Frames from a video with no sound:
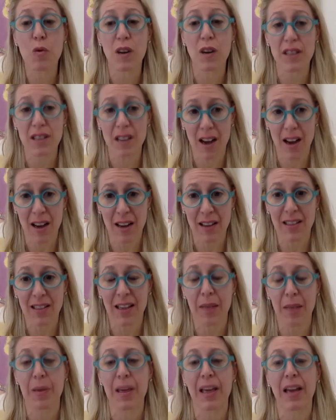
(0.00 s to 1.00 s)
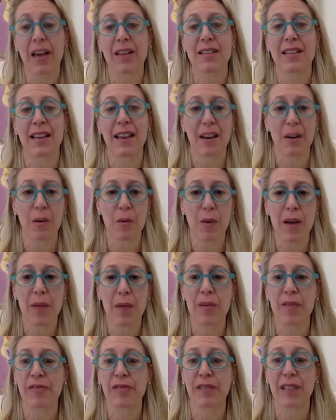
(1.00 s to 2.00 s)
more toxic because they get away
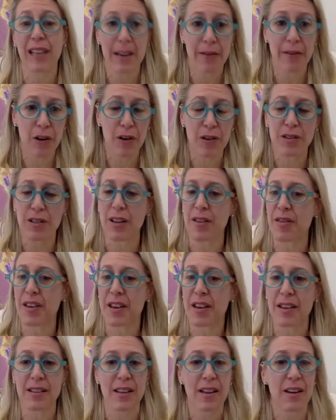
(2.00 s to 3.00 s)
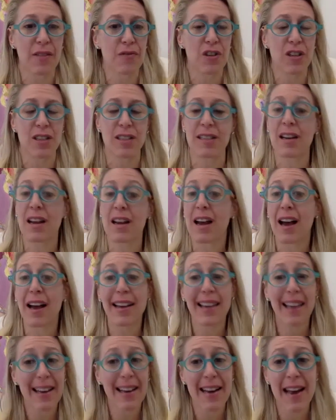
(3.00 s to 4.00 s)
with flavors and things that have just,
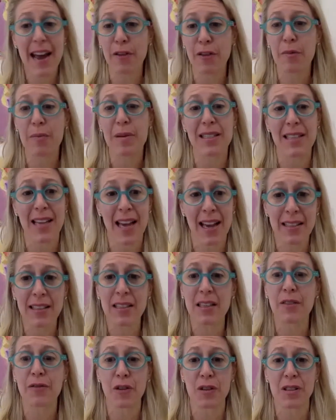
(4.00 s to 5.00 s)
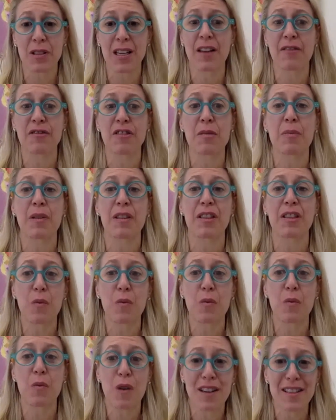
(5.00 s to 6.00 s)
again, never been tested for safety, but the
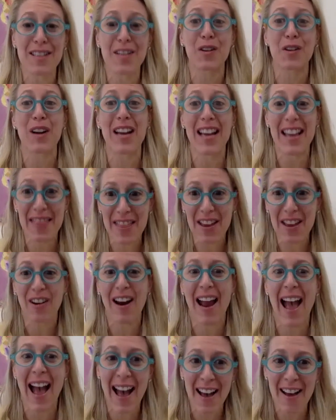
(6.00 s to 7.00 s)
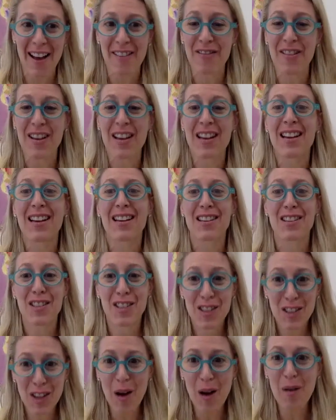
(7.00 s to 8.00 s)
ones that are in there have
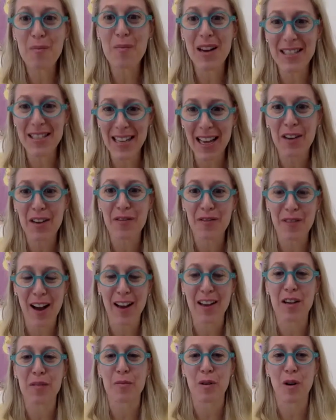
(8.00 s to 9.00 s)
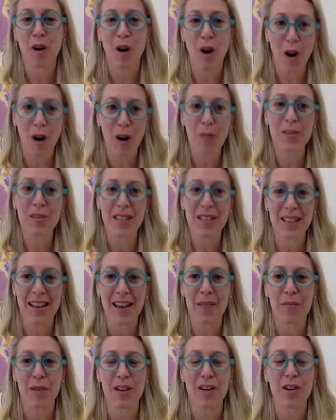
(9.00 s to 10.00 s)
some identifiable harm to
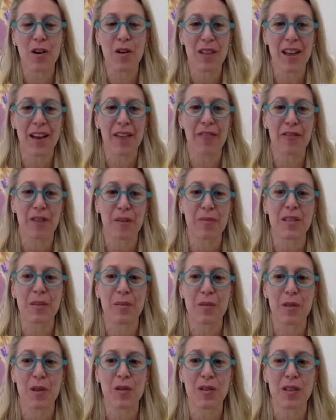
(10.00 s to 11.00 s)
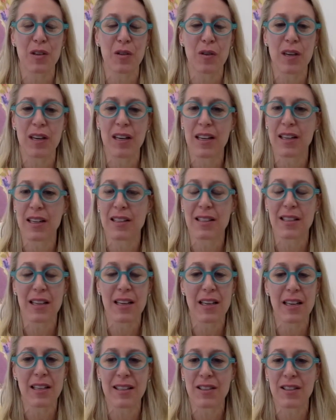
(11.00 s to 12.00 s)
them. We know that from some of those ingredients,
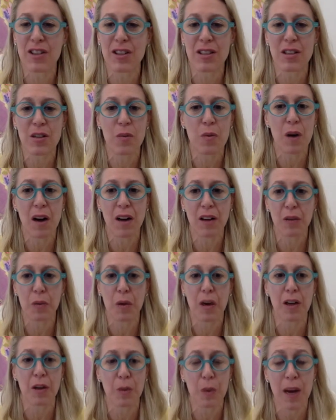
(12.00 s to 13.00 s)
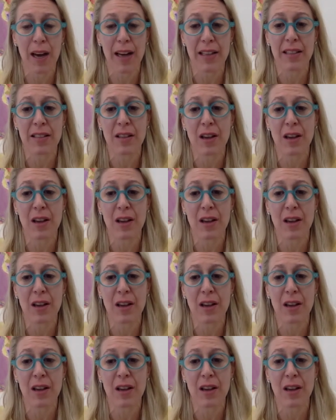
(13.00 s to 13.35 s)
and it's just a wild, wild west.